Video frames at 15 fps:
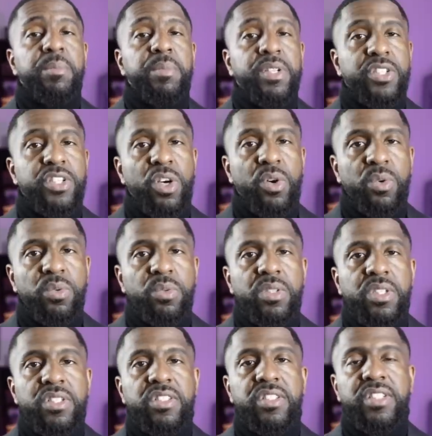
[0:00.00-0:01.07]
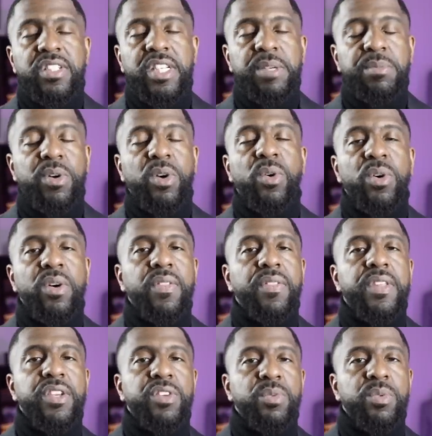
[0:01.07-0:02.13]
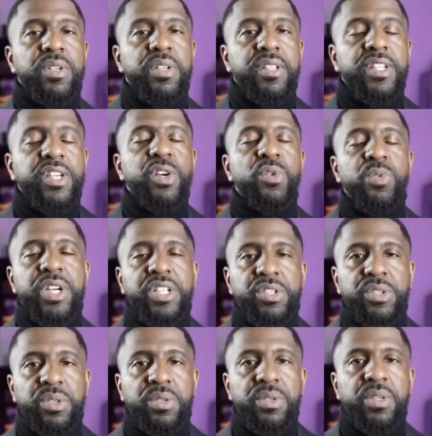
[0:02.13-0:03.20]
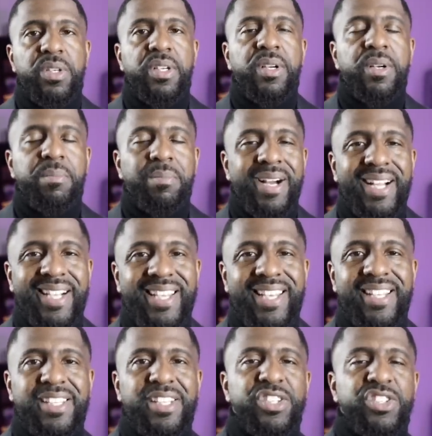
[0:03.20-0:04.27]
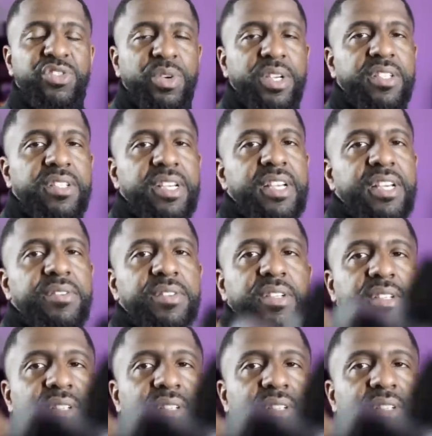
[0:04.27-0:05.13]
But don't sleep on this one, the original by Kilian Straight to Heaven.